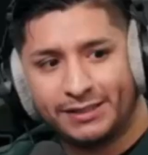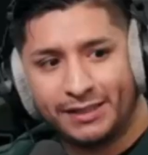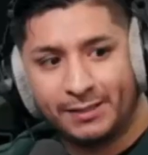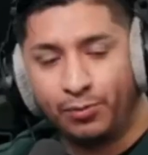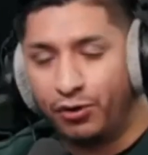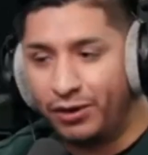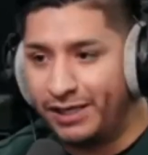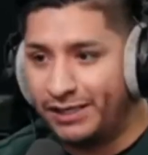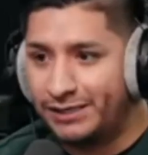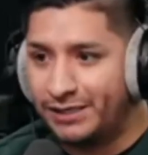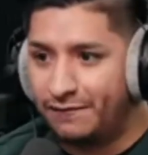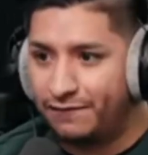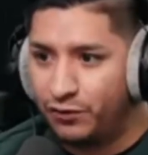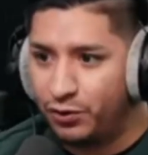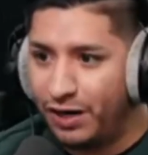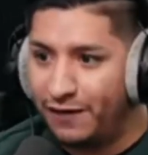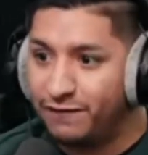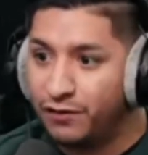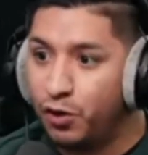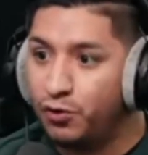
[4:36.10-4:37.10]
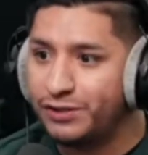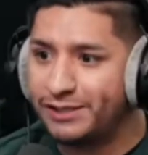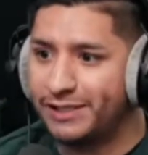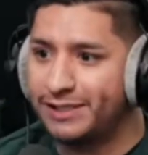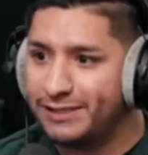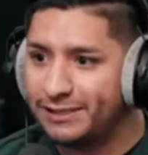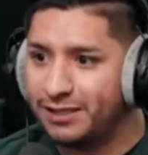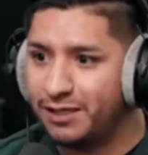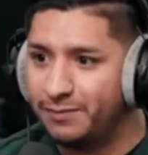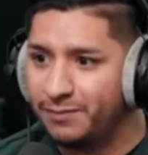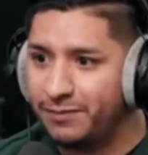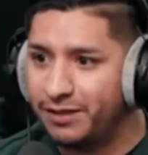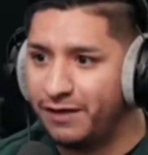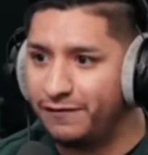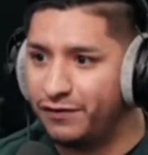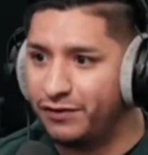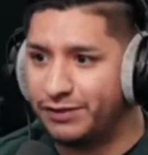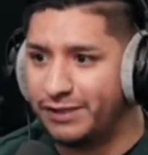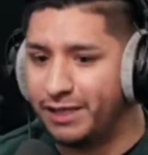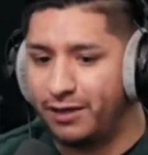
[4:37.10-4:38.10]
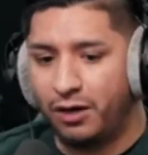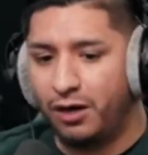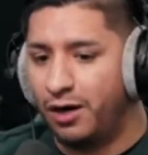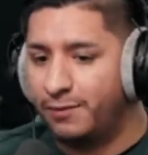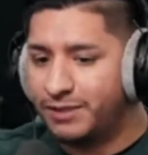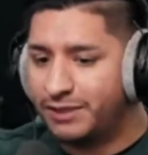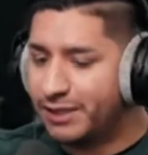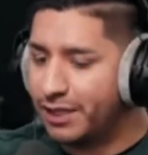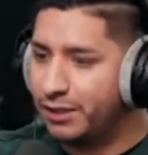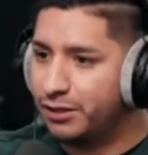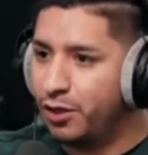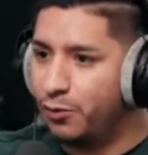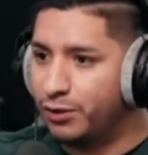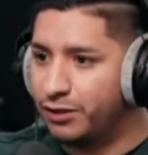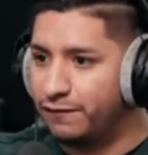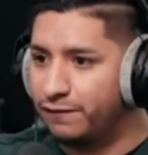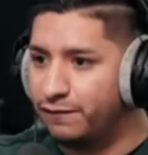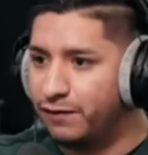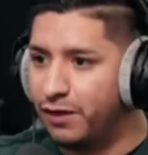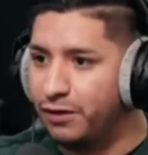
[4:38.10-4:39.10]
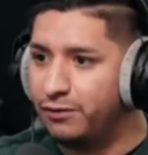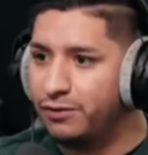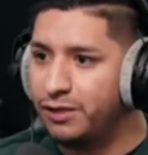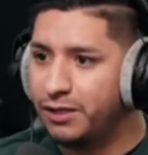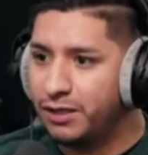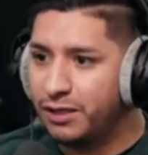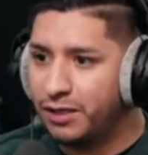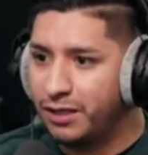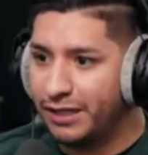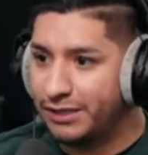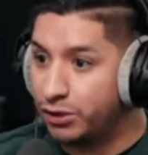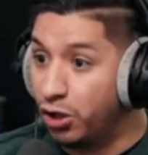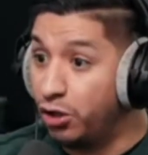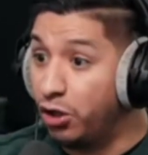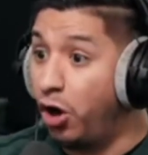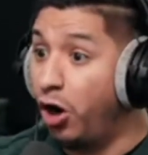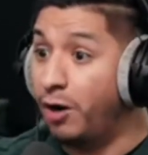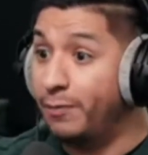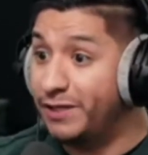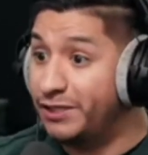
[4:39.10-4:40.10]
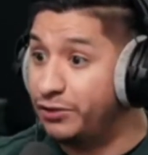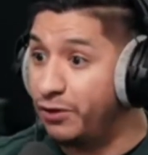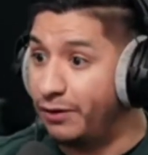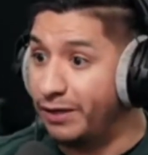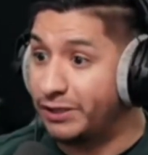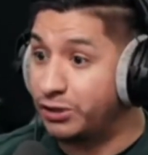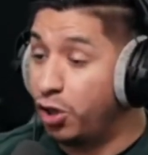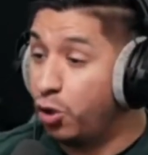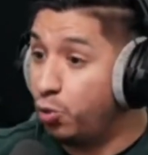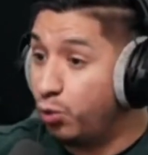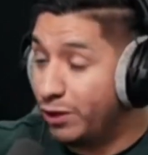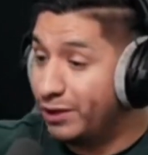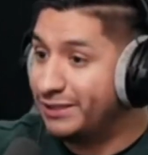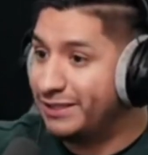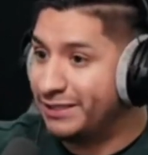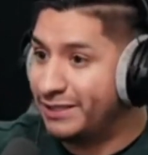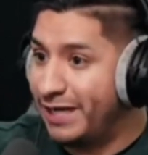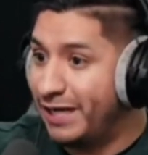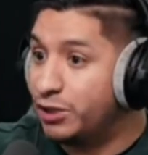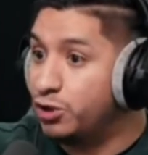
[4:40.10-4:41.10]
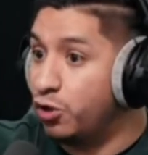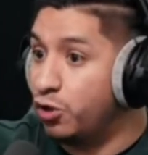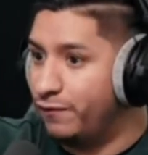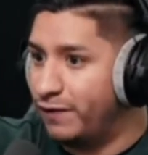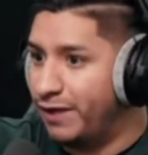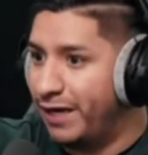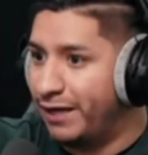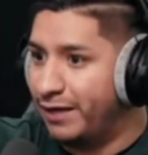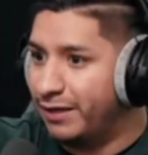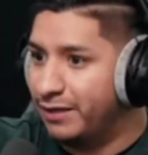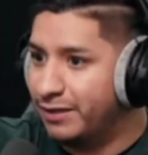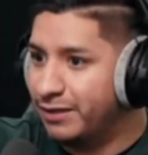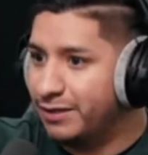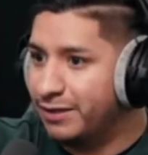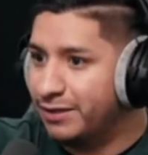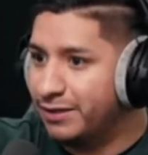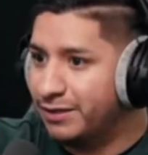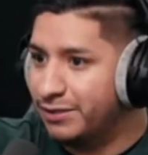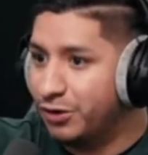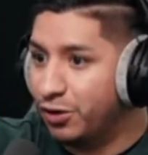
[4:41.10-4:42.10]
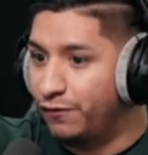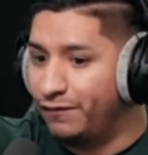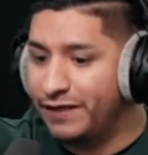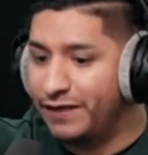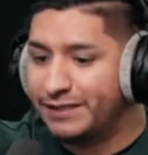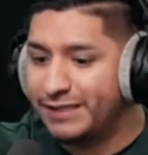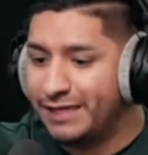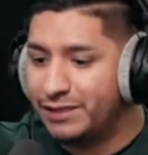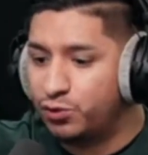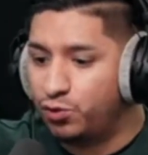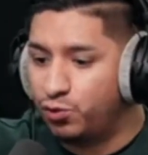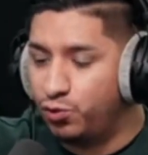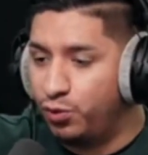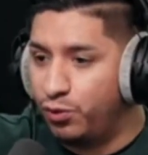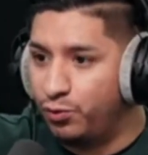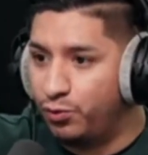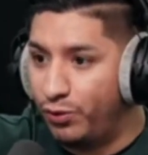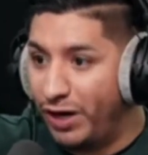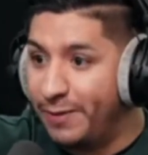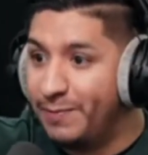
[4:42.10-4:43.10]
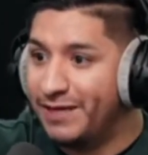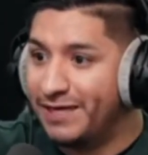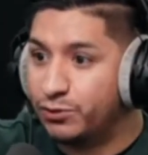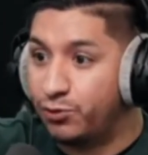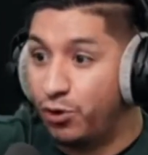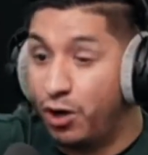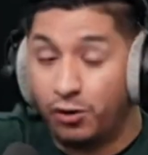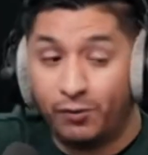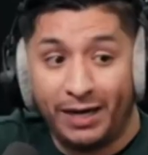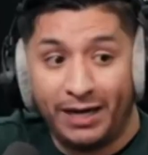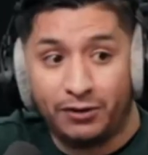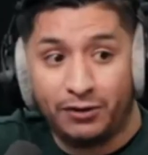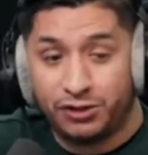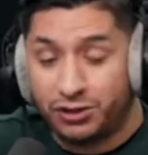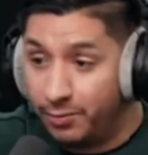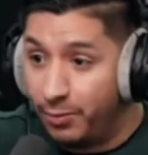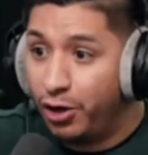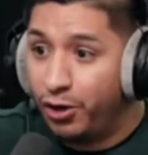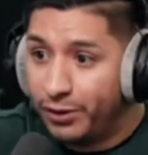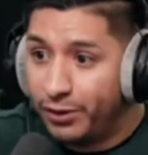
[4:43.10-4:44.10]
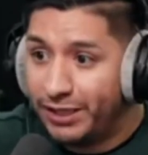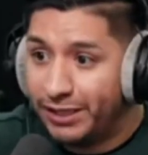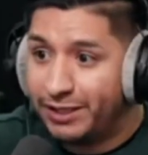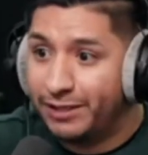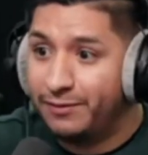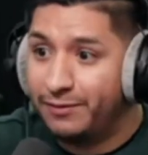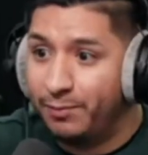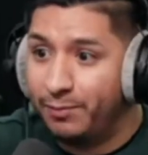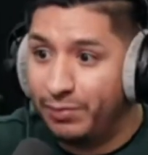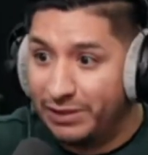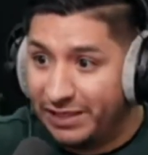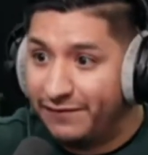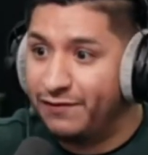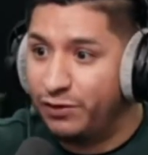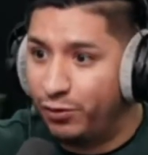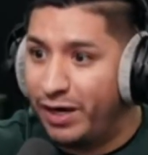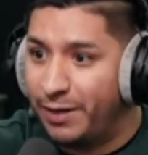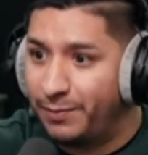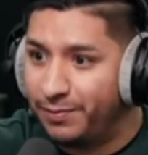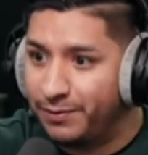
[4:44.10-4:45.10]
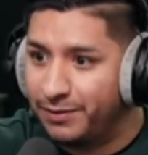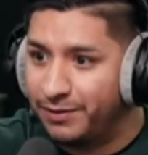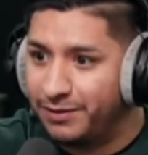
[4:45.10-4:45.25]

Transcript: important is if you have no system, if you say, oh, I'm just going to go with the flow, it's all arbitrary. It's all willing to change overnight. So if he says raping is wrong right now, tomorrow he could believe in rape.